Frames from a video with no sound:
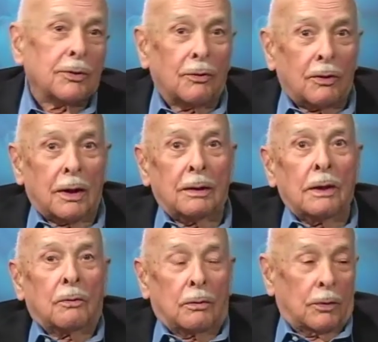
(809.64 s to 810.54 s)
So
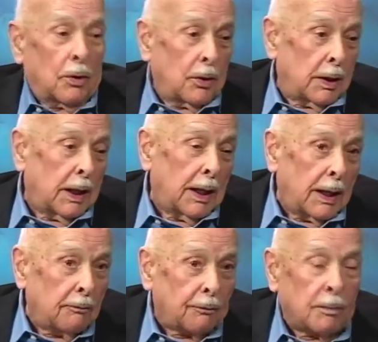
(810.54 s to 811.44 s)
what we already
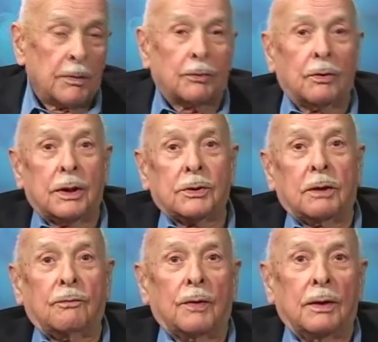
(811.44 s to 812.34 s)
had from the
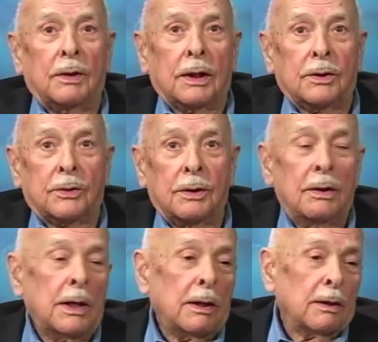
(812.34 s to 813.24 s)
Kresge Foundation.
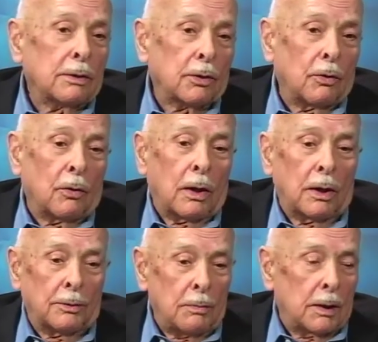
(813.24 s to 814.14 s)
So
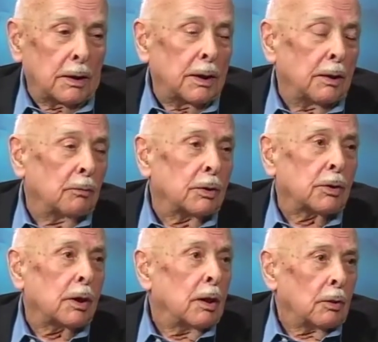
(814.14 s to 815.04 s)
ultimately it was
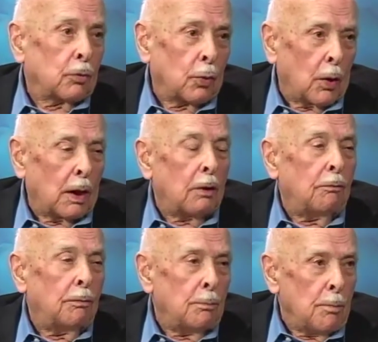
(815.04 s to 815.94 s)

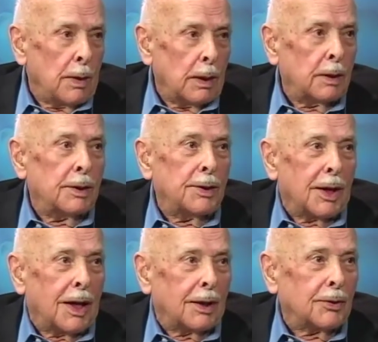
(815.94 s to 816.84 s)
$12 million
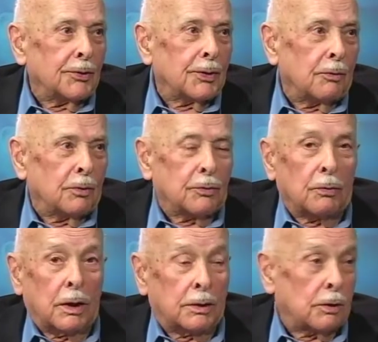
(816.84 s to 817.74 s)
that was
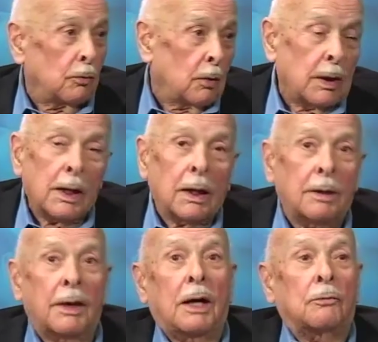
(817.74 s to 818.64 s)
raised at one,
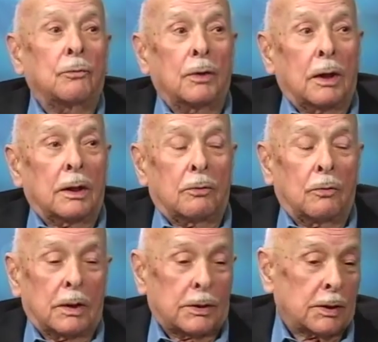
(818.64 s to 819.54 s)
and that really
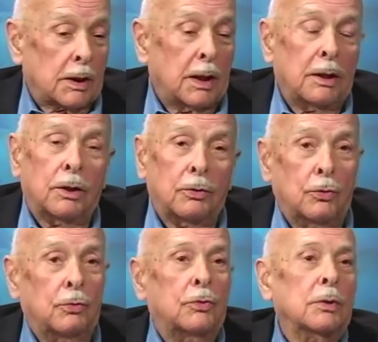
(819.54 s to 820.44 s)
was a
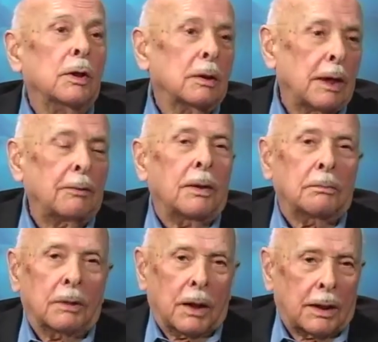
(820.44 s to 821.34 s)
huge, that
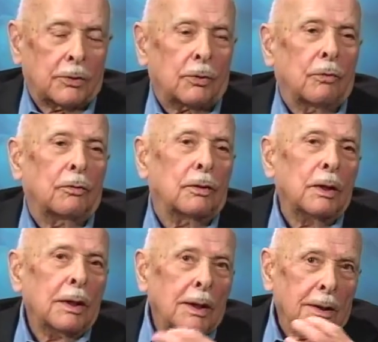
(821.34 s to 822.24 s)
got us over
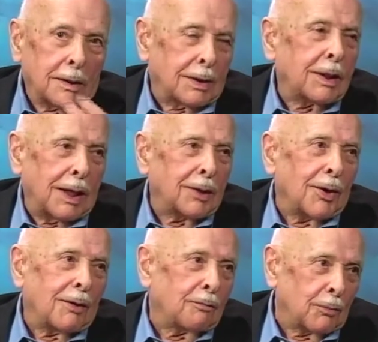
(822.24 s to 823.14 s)
the
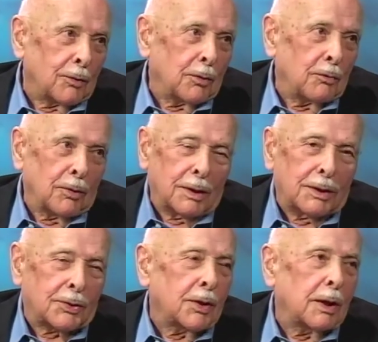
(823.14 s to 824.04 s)
takeoff where we really
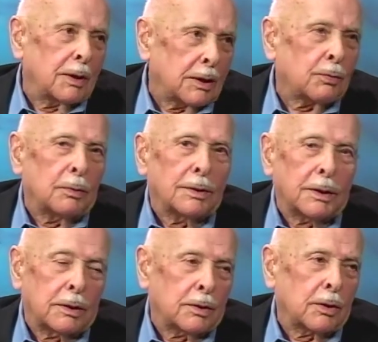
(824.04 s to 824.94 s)
started. That's when
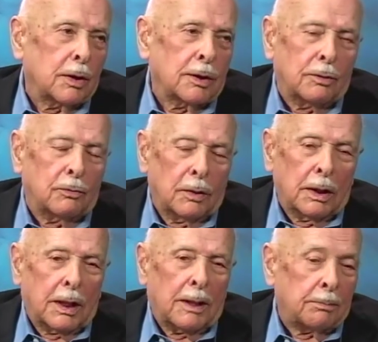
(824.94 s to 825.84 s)
things started to
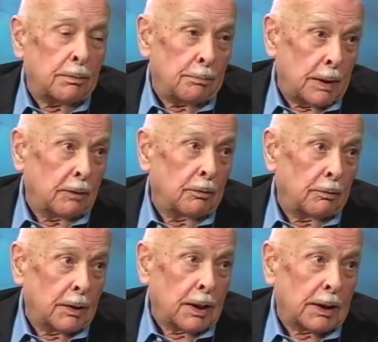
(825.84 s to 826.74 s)
really happen big, when
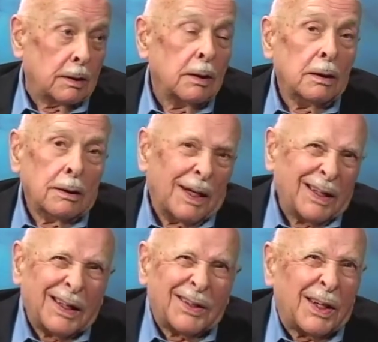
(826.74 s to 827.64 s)
we got, I
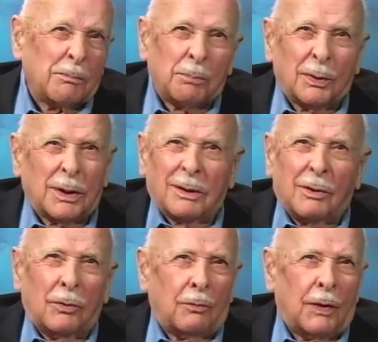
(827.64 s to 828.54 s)
guess that put the
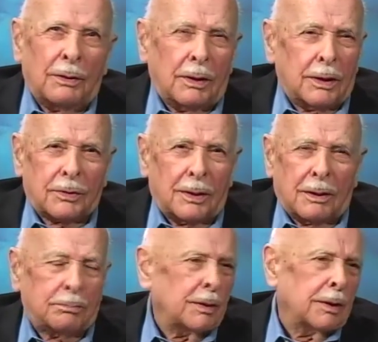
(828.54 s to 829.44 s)
whole foundation
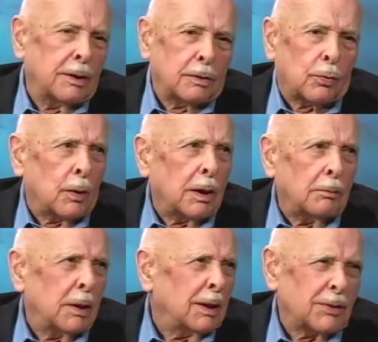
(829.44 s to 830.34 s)
up in the 20
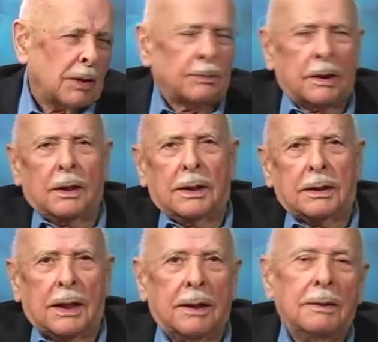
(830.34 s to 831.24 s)
million, something like that.